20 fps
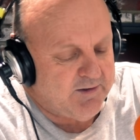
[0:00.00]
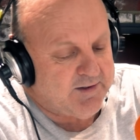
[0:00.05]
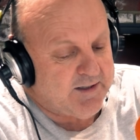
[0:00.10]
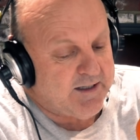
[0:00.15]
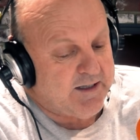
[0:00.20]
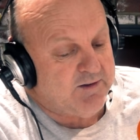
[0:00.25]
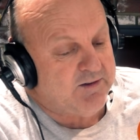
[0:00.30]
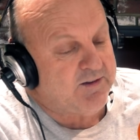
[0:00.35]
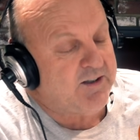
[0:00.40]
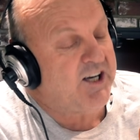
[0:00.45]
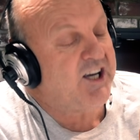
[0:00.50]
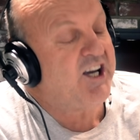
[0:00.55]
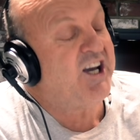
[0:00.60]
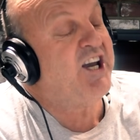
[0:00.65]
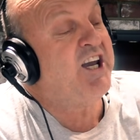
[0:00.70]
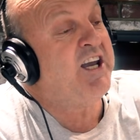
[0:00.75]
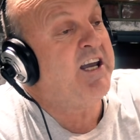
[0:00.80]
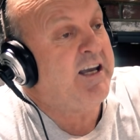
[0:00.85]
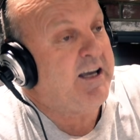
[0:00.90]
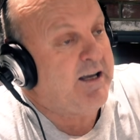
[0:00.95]
She says,
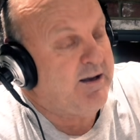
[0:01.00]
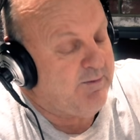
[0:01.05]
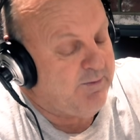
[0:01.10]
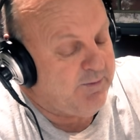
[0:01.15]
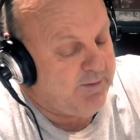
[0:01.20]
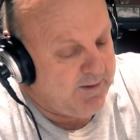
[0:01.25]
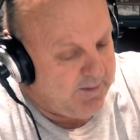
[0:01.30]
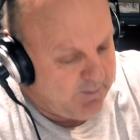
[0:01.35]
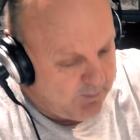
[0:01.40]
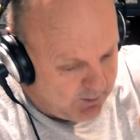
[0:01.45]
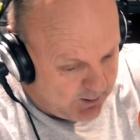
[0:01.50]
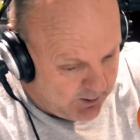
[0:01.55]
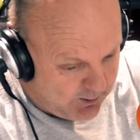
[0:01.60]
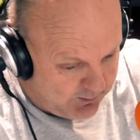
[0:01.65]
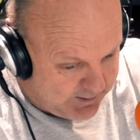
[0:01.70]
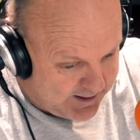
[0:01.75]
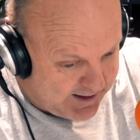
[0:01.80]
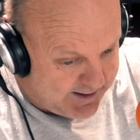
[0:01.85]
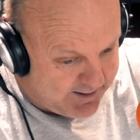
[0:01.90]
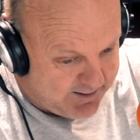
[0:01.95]
Eve. Hmm.
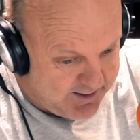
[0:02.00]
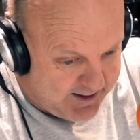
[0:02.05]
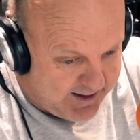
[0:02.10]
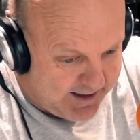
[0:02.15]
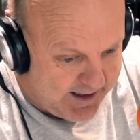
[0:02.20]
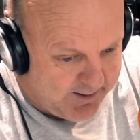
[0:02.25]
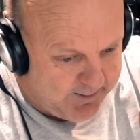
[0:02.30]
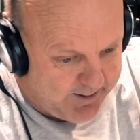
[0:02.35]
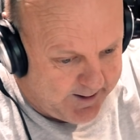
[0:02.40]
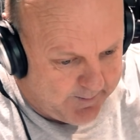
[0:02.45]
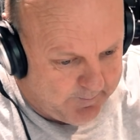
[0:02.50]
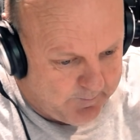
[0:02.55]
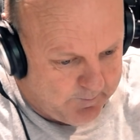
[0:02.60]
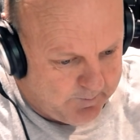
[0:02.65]
Well done. You go